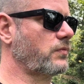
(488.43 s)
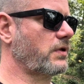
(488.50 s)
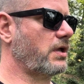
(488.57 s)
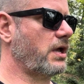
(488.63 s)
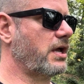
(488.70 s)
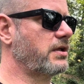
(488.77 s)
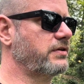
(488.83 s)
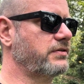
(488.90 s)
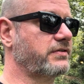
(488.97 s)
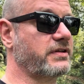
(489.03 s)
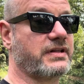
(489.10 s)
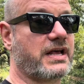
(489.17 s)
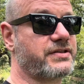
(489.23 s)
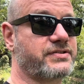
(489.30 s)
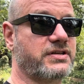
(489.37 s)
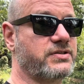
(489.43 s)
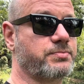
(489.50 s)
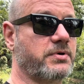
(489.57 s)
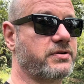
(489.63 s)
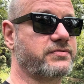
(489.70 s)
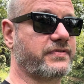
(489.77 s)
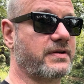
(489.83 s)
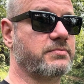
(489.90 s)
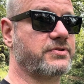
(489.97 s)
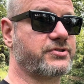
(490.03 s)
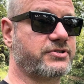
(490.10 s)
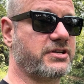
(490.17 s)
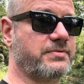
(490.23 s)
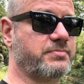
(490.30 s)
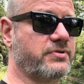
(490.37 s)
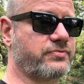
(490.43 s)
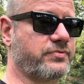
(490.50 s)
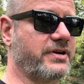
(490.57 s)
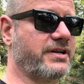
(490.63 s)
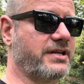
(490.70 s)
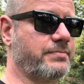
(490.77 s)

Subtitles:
And that's his most famous achievement really,